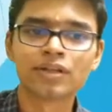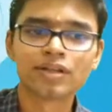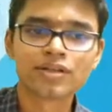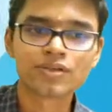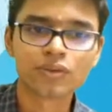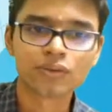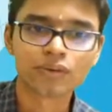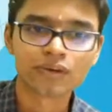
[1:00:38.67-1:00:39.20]

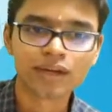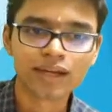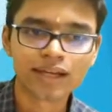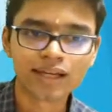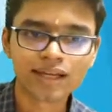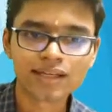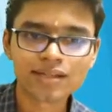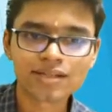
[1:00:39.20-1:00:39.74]
So
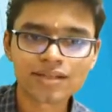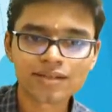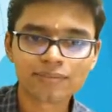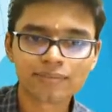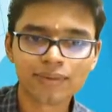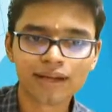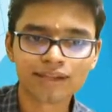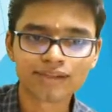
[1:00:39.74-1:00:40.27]
8
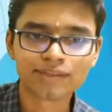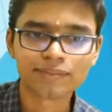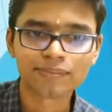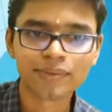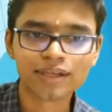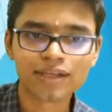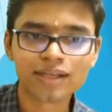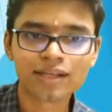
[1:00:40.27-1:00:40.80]
plus
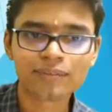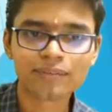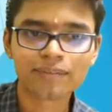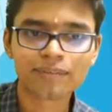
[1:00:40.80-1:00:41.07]
P